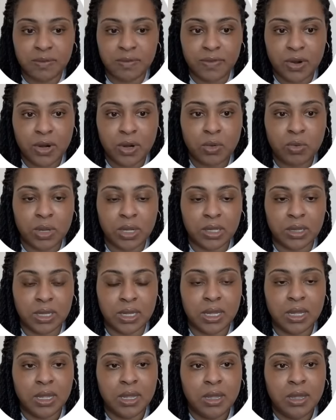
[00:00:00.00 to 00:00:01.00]
very
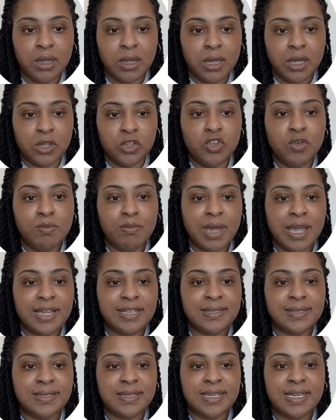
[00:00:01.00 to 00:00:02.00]
quickly. You may
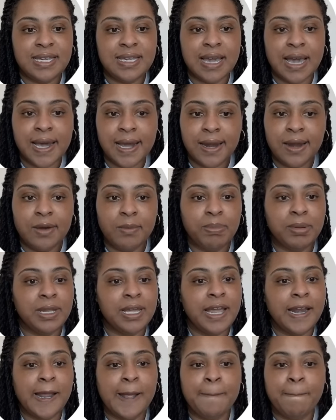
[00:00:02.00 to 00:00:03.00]
see Iron
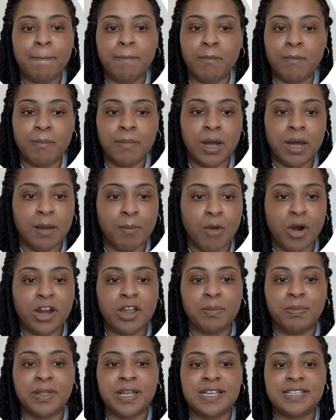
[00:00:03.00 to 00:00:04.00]
Planet,
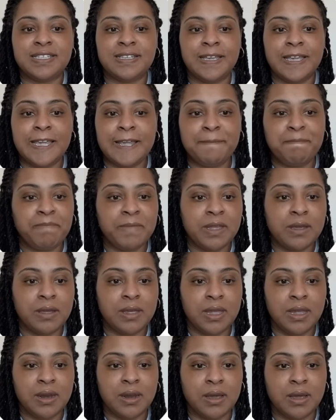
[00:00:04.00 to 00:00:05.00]
Marketplace E,
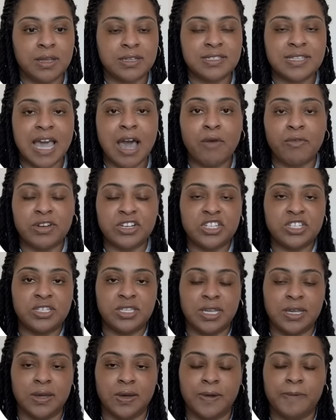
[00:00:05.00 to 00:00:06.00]
and Salvage
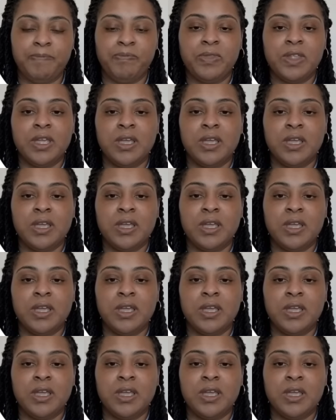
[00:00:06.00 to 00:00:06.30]
Sale.